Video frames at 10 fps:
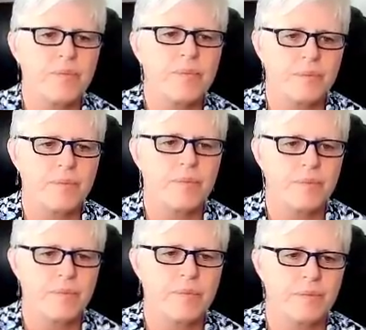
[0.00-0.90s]
were working
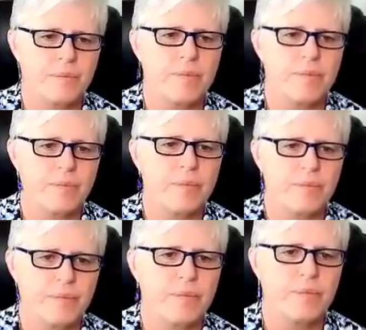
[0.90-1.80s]
in a metaphysical
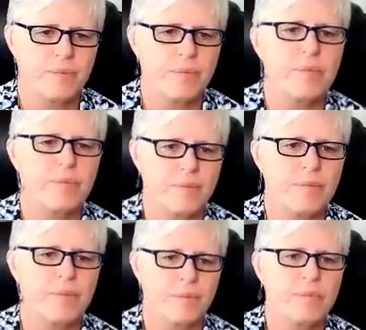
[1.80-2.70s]
shop or
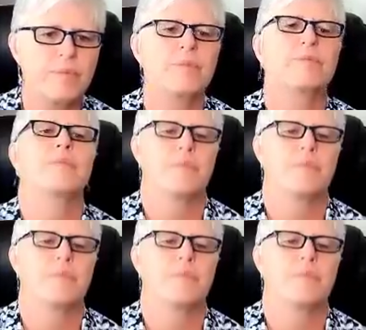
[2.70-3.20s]
or you know some other